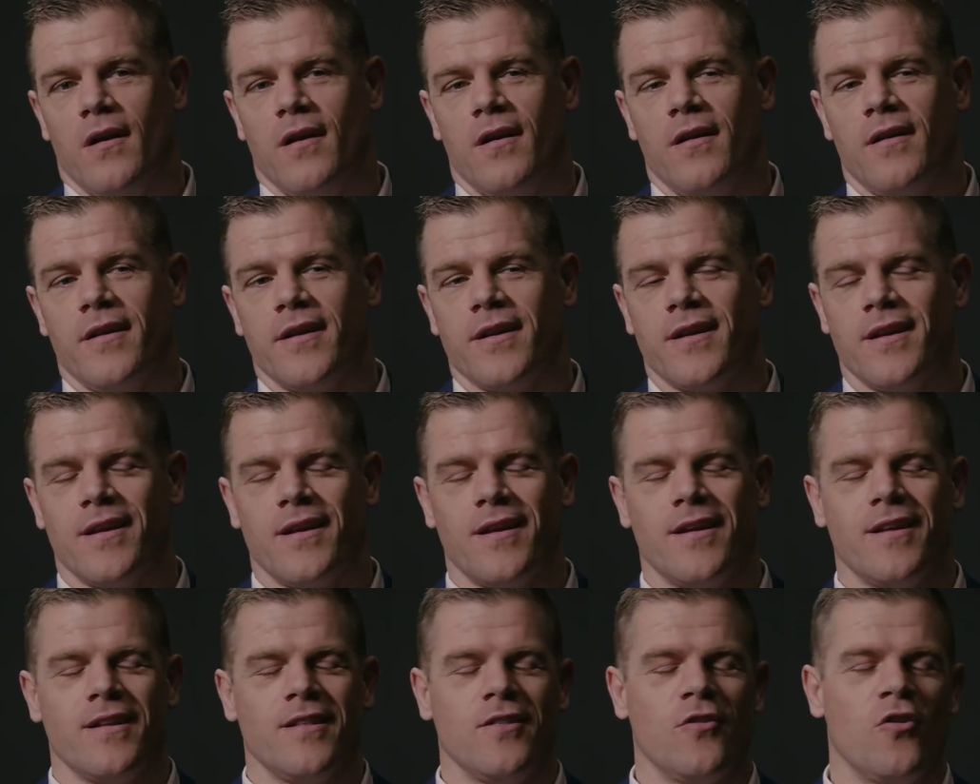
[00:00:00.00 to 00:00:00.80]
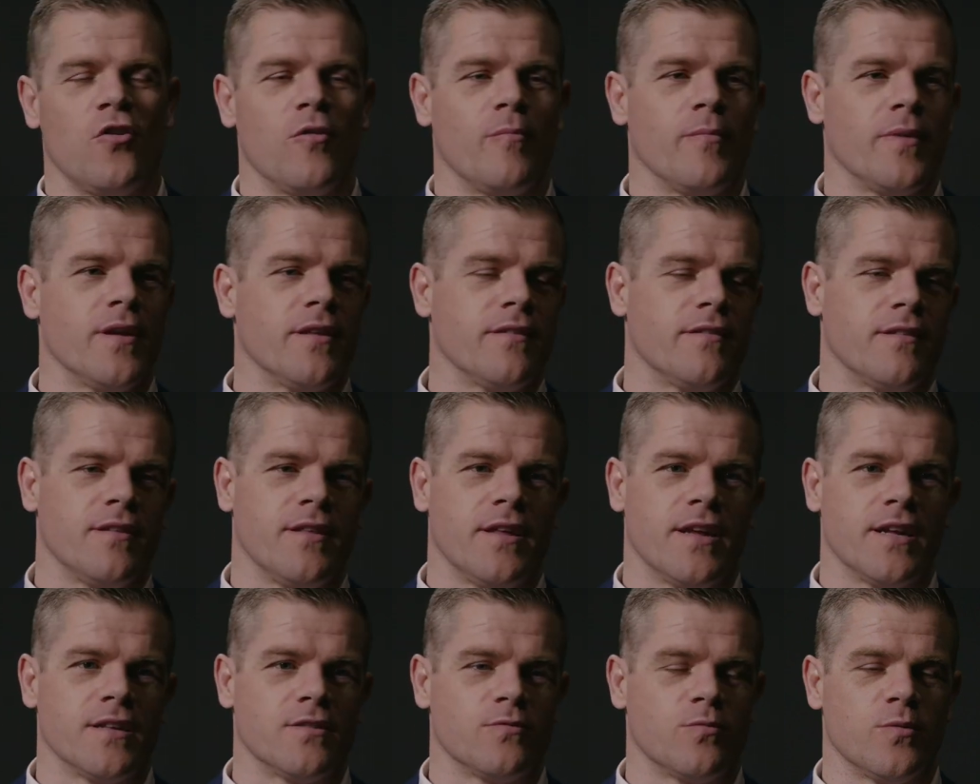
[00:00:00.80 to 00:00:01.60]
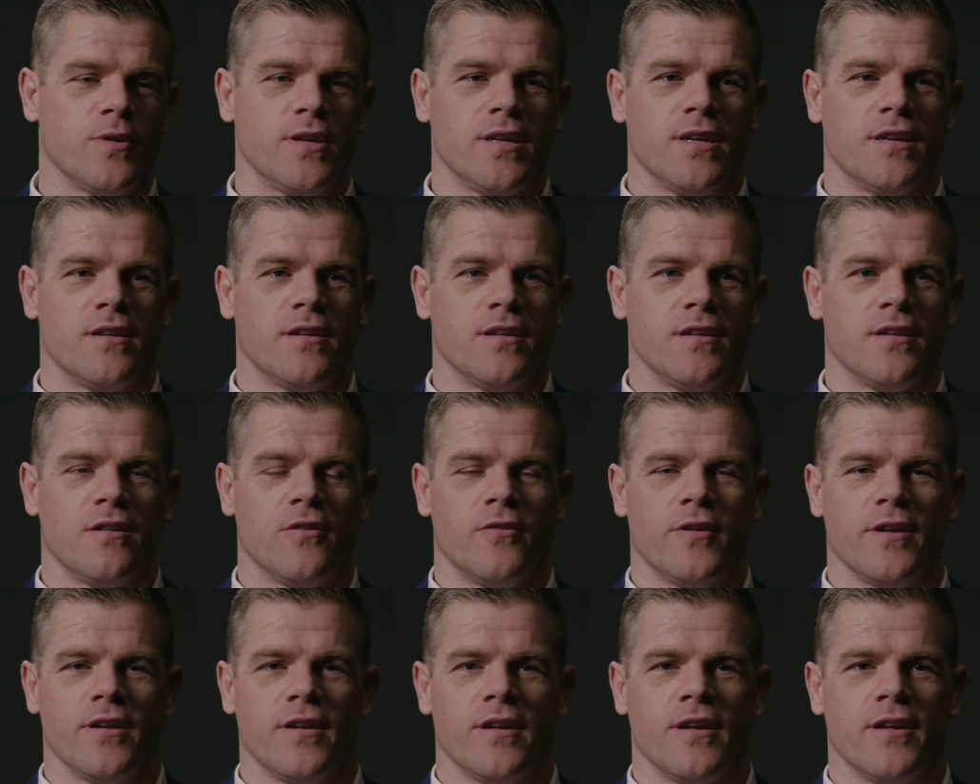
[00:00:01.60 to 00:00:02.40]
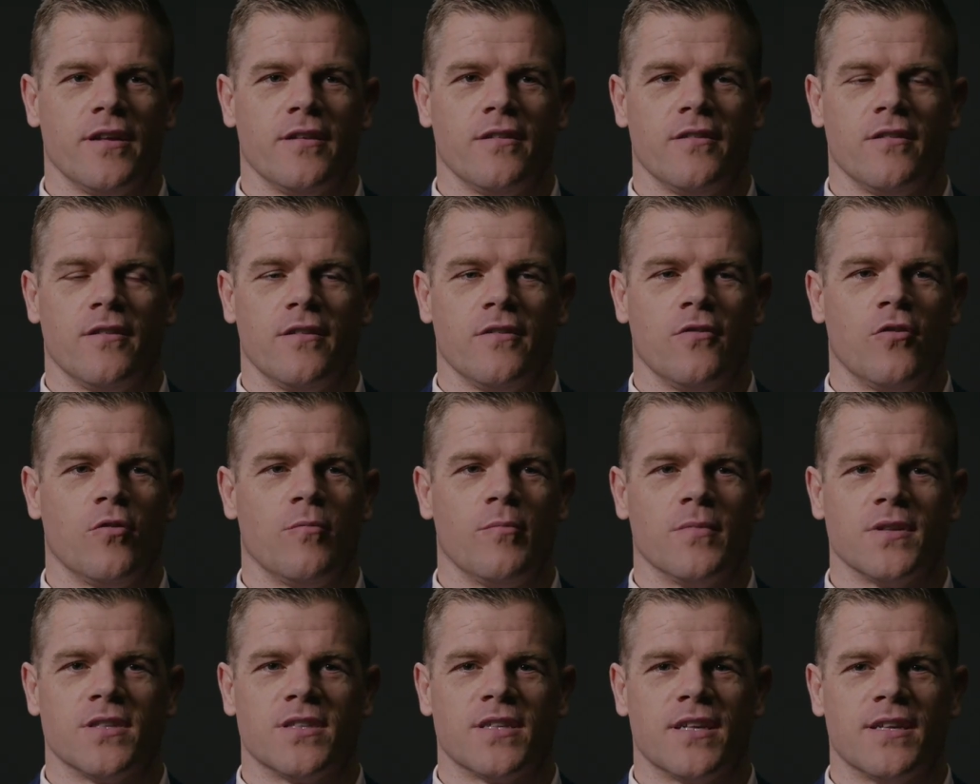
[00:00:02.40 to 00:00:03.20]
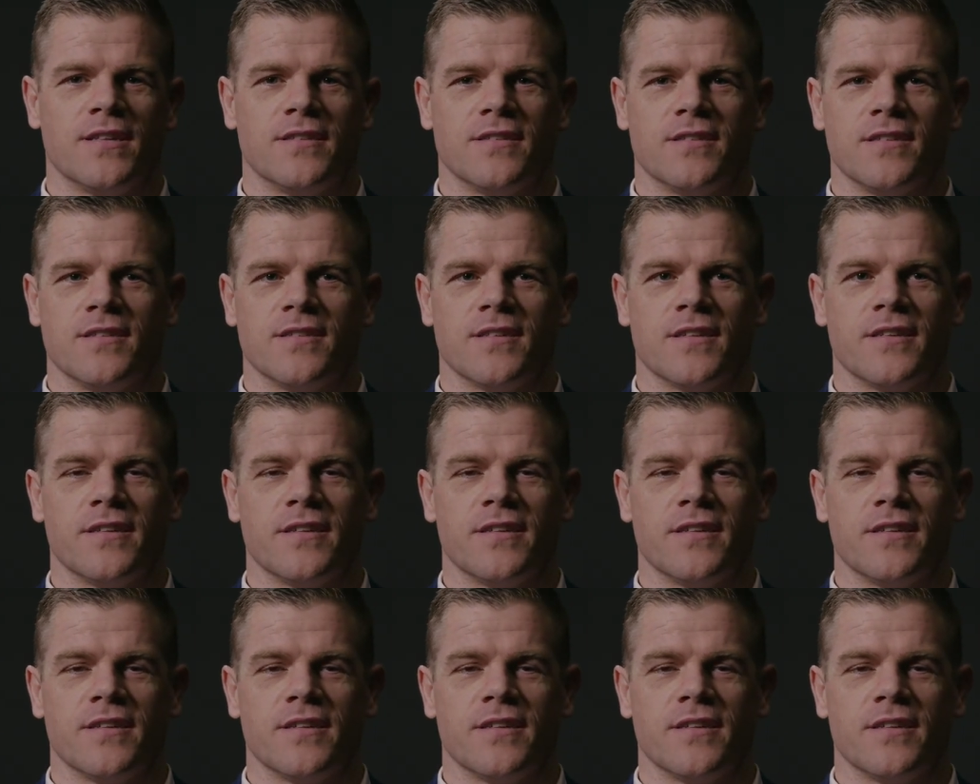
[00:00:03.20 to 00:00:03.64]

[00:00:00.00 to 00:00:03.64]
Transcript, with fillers: And he, he knocked me into next week, you know, it, it knocked my senses.